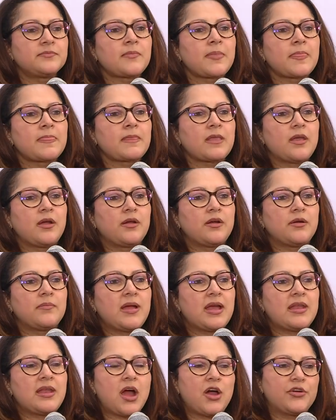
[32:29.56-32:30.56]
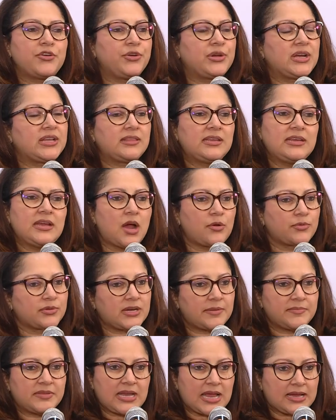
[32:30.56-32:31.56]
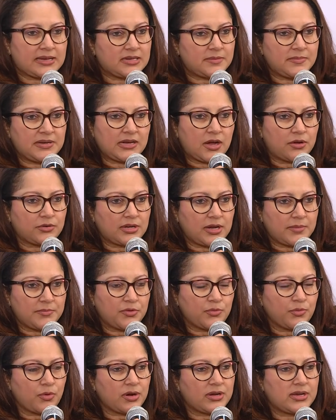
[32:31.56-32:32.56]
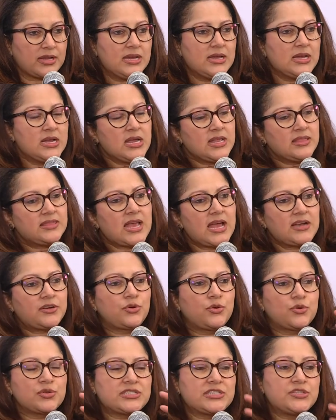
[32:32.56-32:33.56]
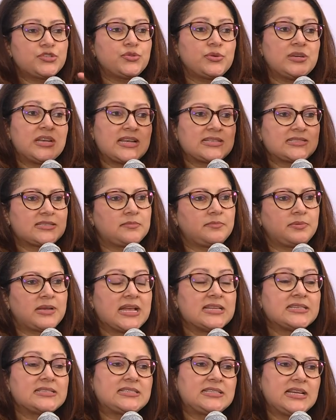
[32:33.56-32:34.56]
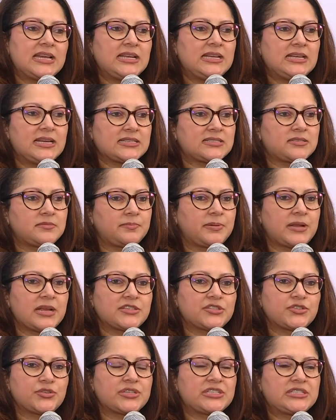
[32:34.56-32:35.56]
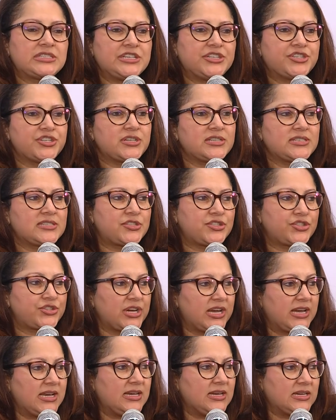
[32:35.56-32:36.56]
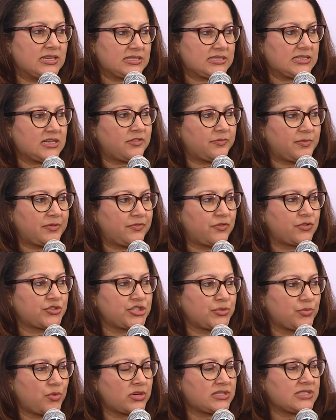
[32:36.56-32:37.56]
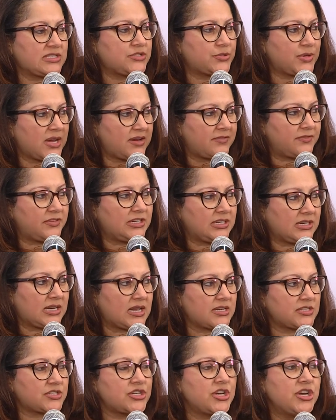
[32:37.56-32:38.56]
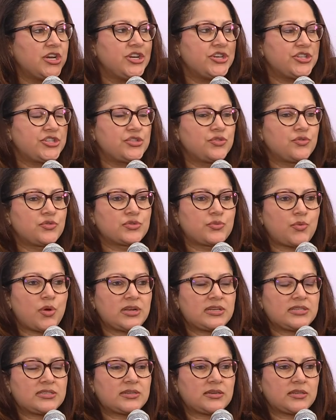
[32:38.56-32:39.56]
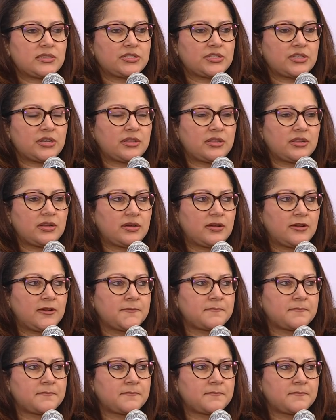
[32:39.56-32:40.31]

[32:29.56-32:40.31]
and how do you get the outcome, the academic outcome you want. That goes into lesson plans, daily lesson plans. So a teacher is training herself before she walks into every class. She knows what the